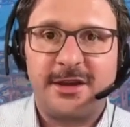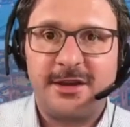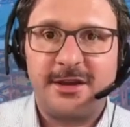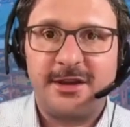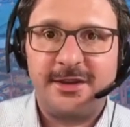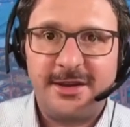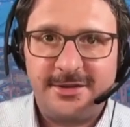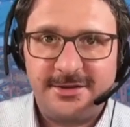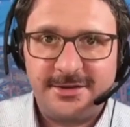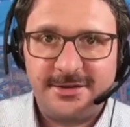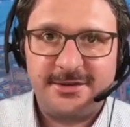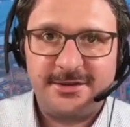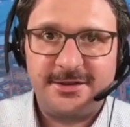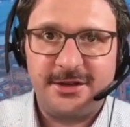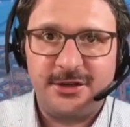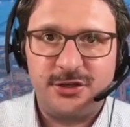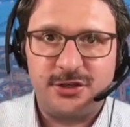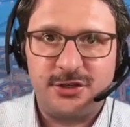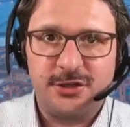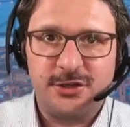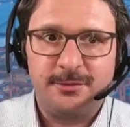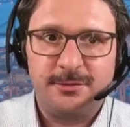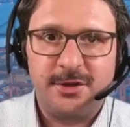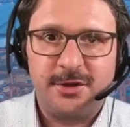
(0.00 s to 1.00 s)
a case
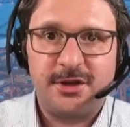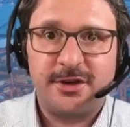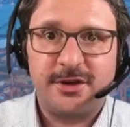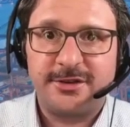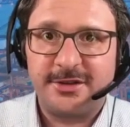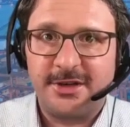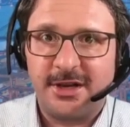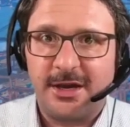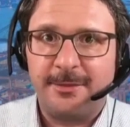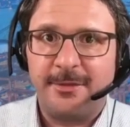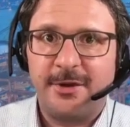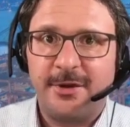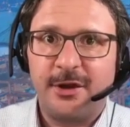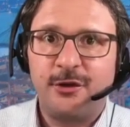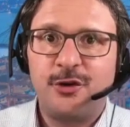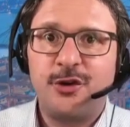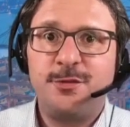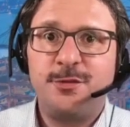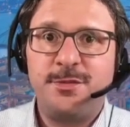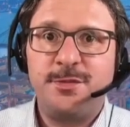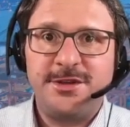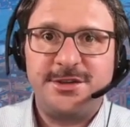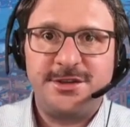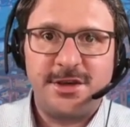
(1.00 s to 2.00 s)
distinction because lambda could
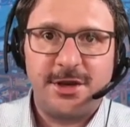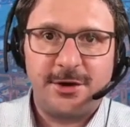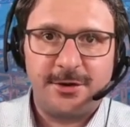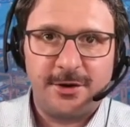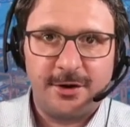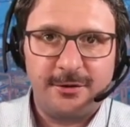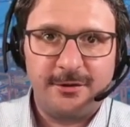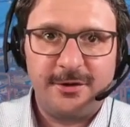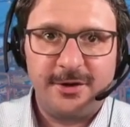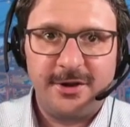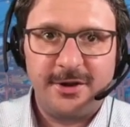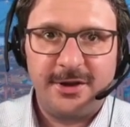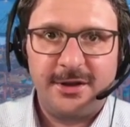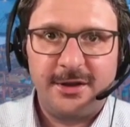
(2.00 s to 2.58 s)
be 0